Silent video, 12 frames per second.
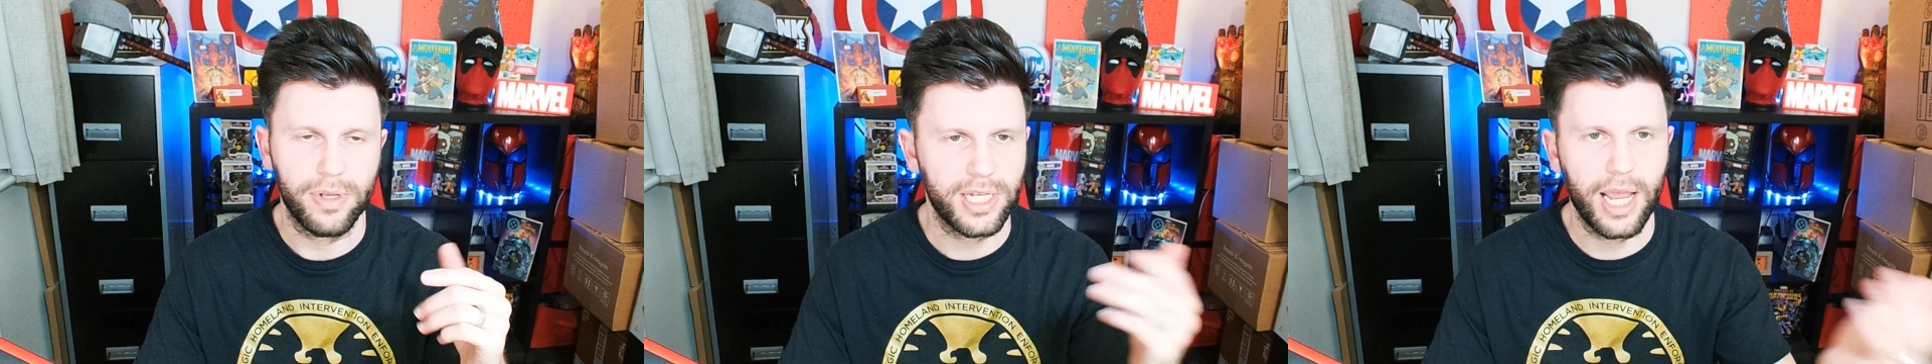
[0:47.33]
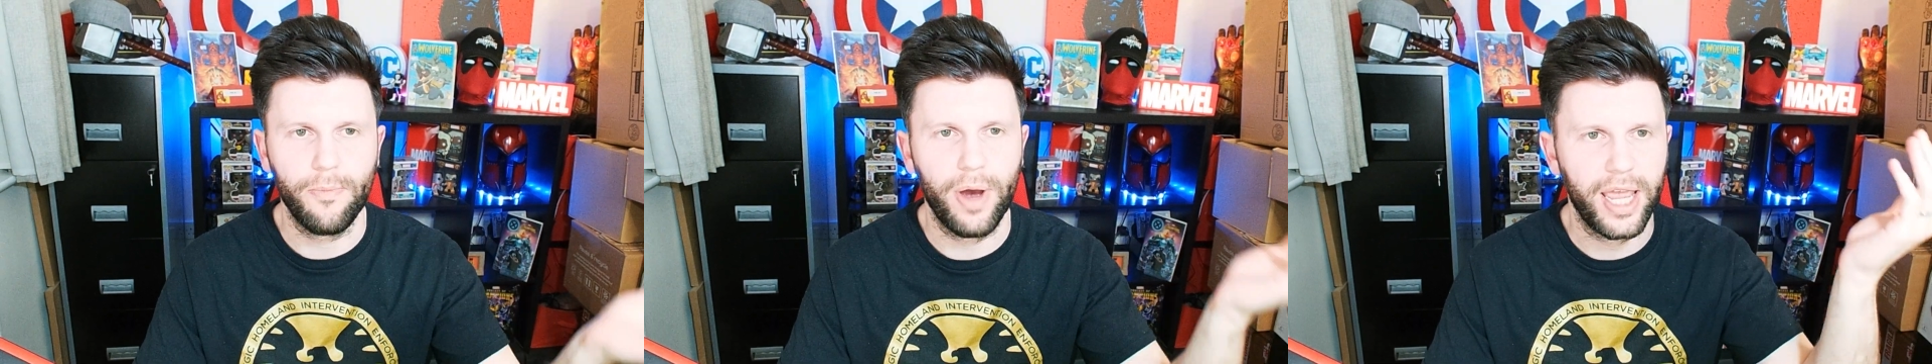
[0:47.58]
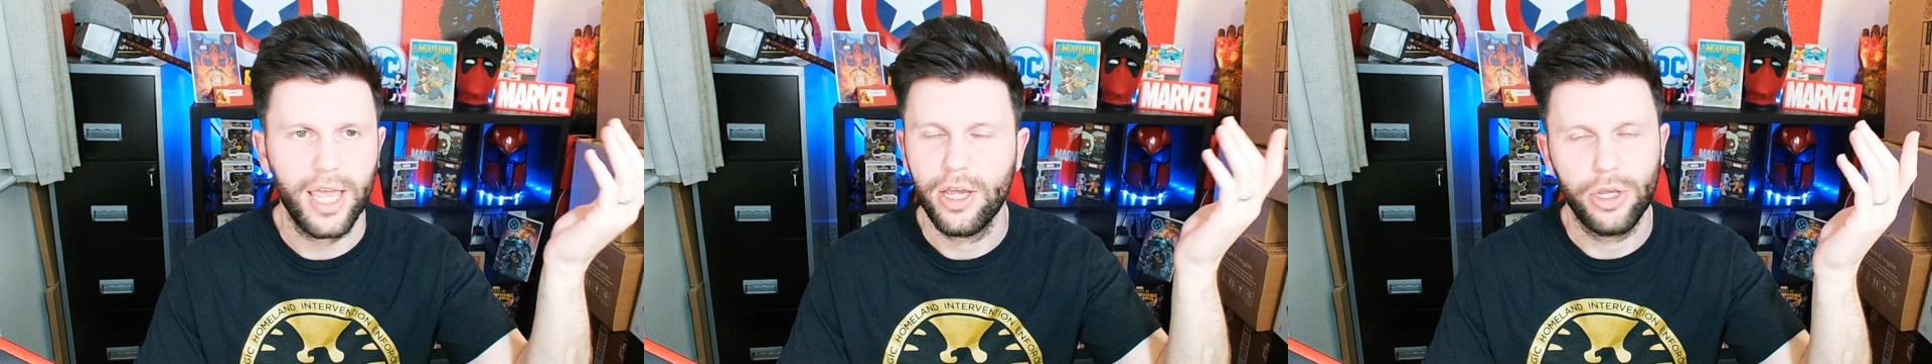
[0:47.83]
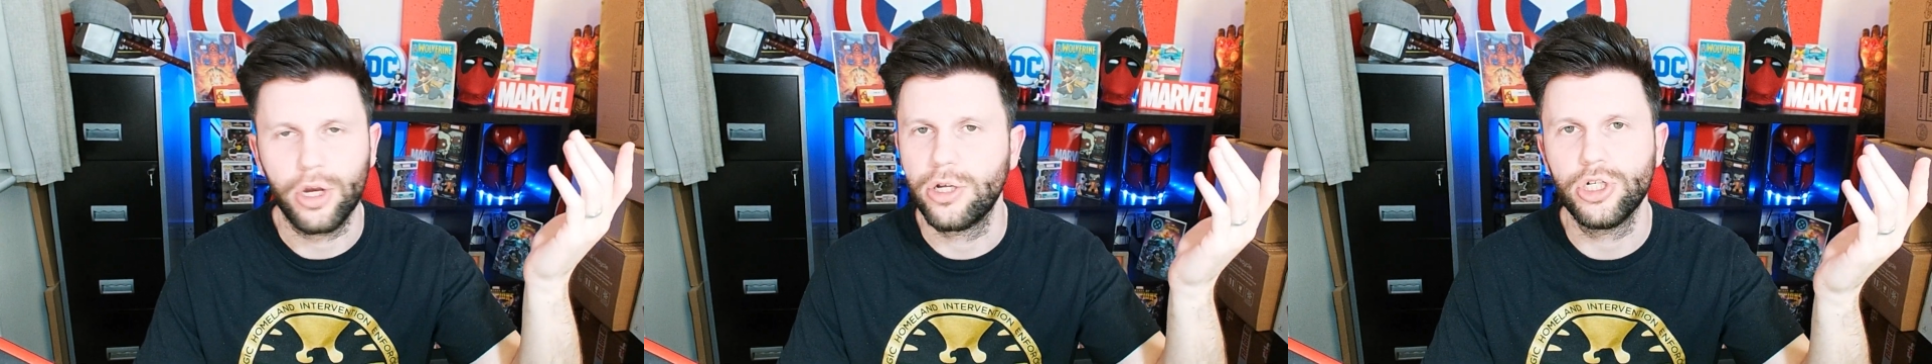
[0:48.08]
The same way
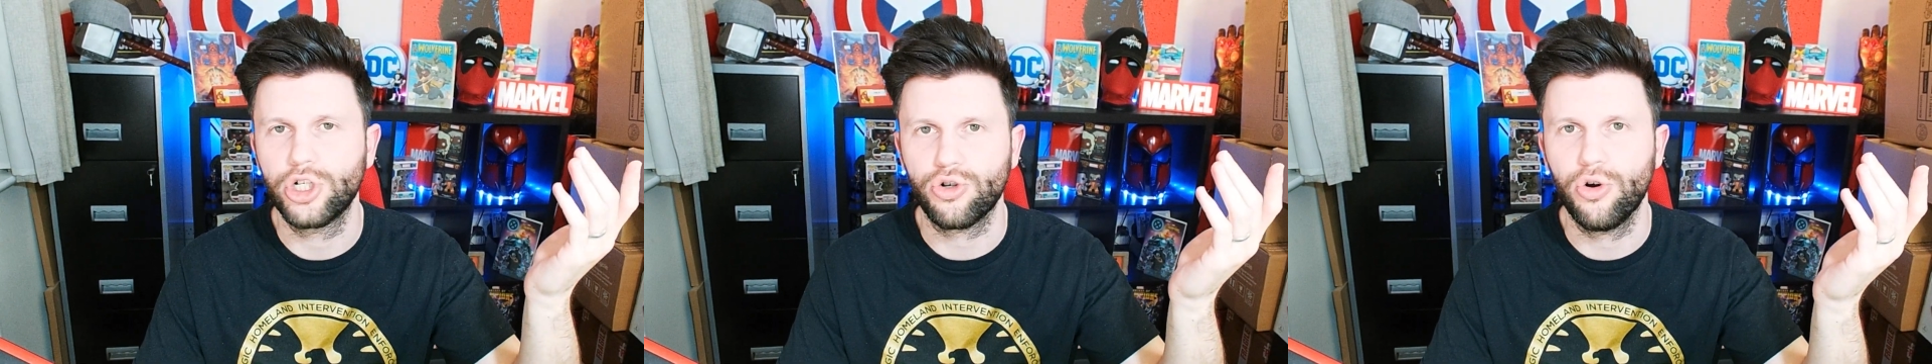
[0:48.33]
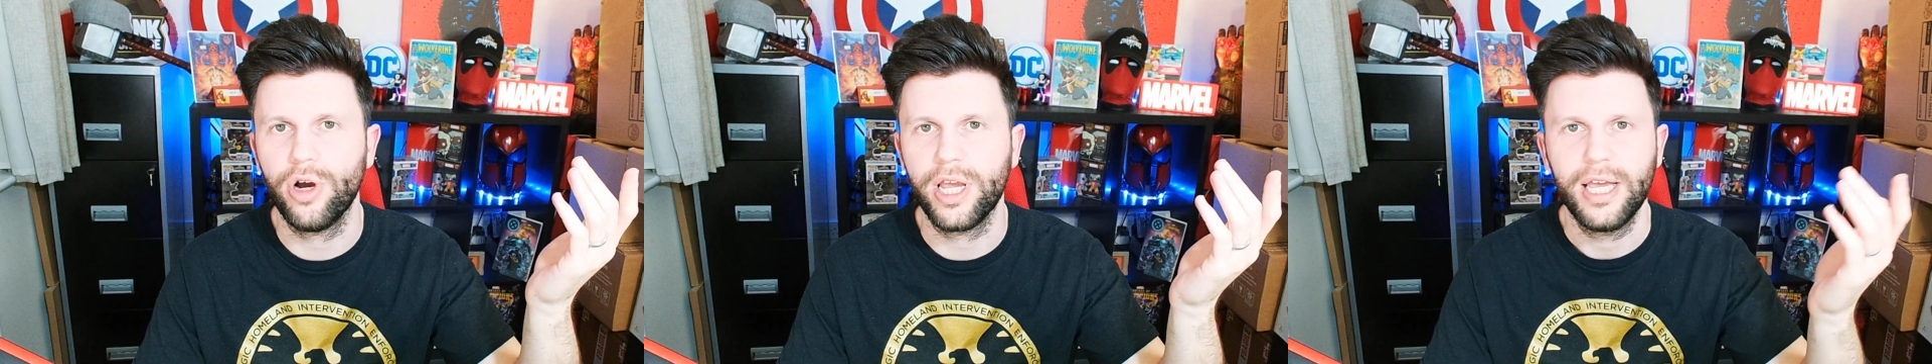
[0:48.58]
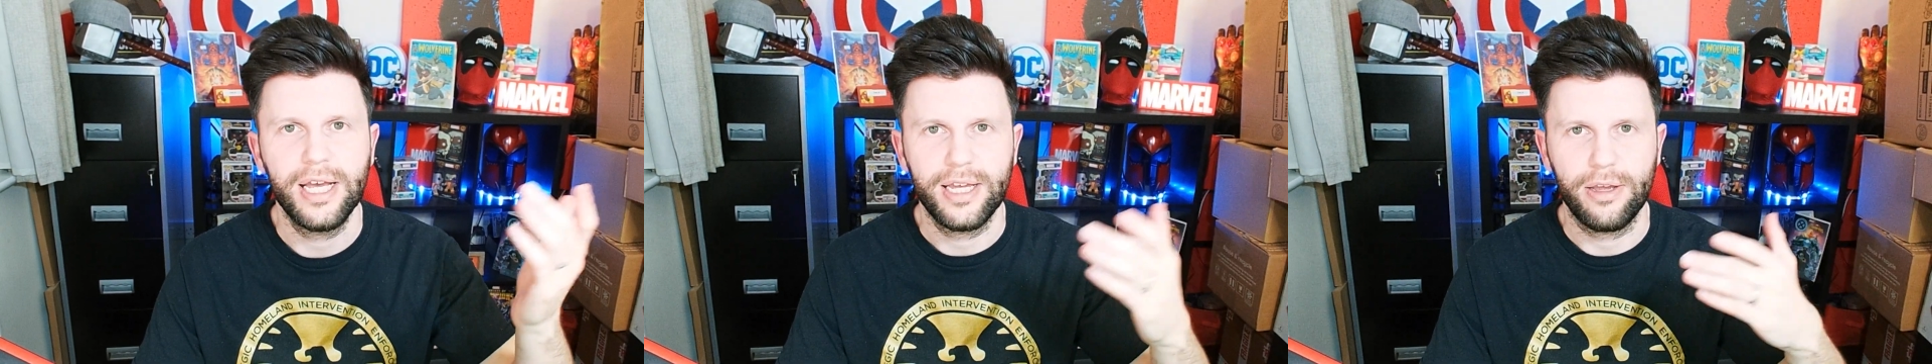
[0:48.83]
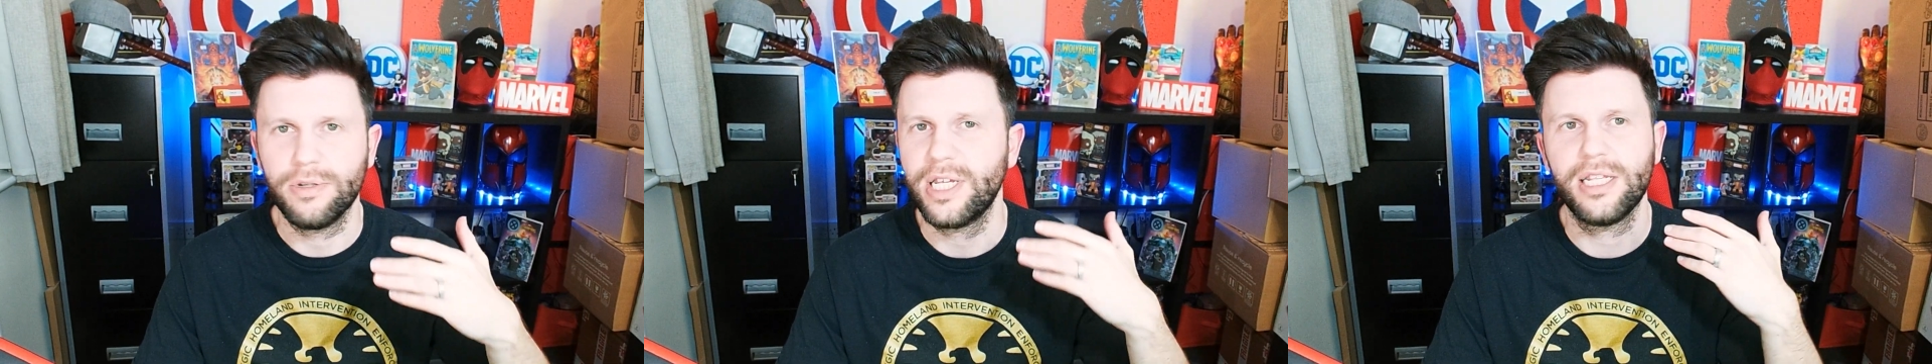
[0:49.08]
you
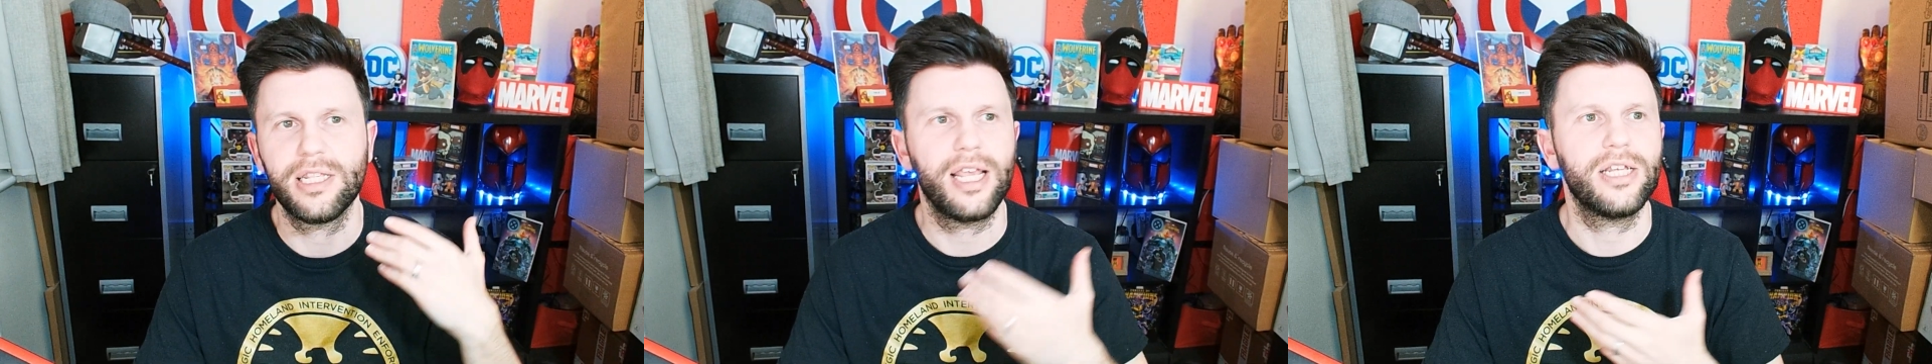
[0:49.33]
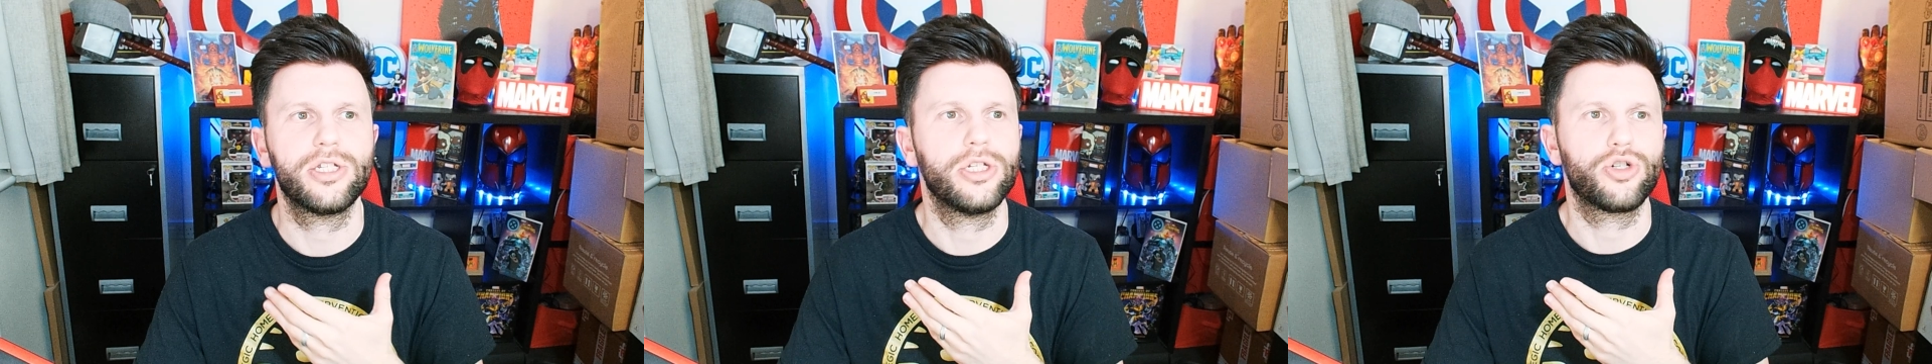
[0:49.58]
see things